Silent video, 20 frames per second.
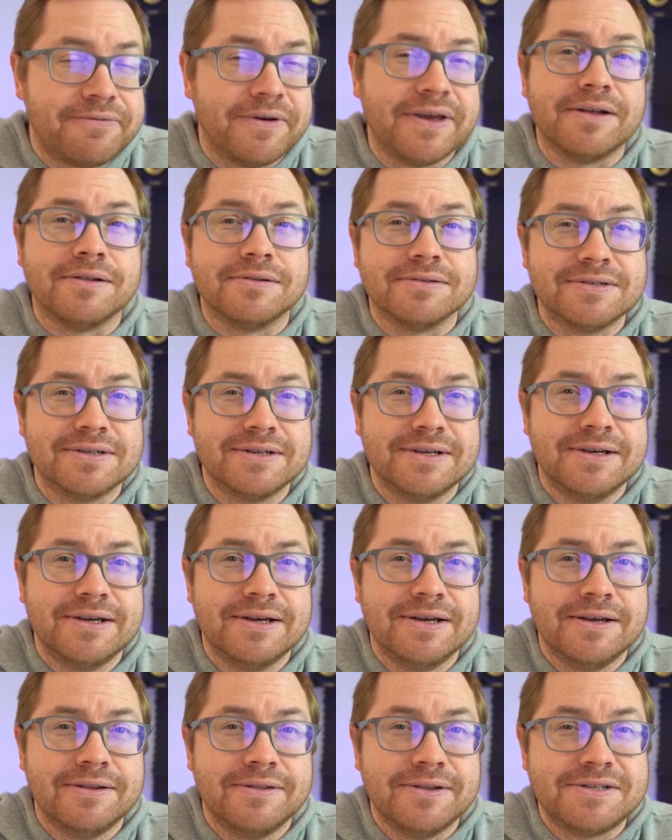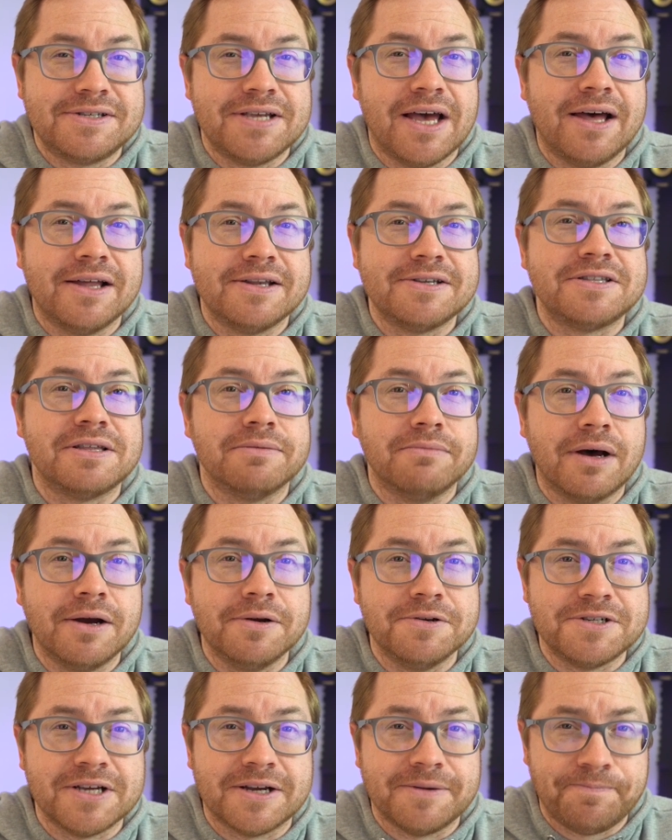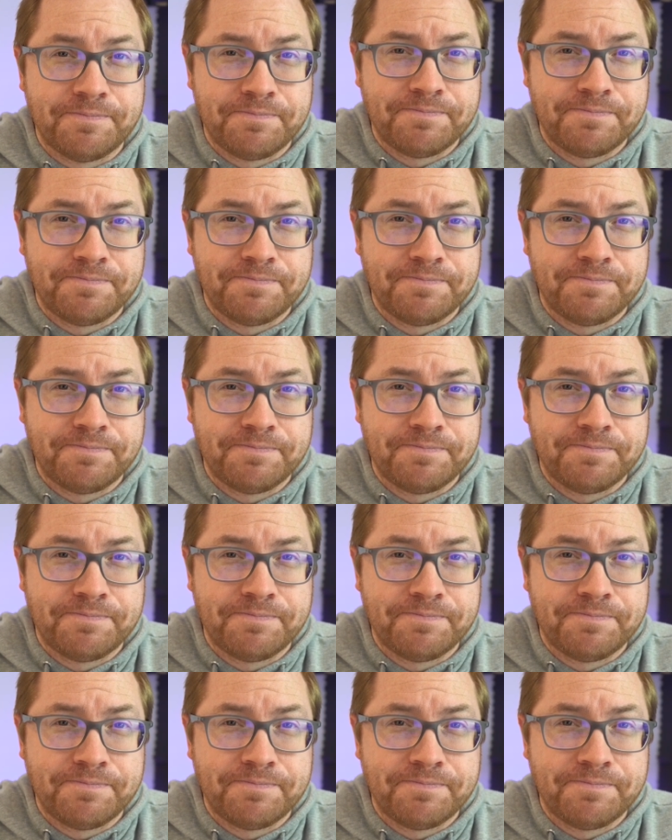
field that turns the motor.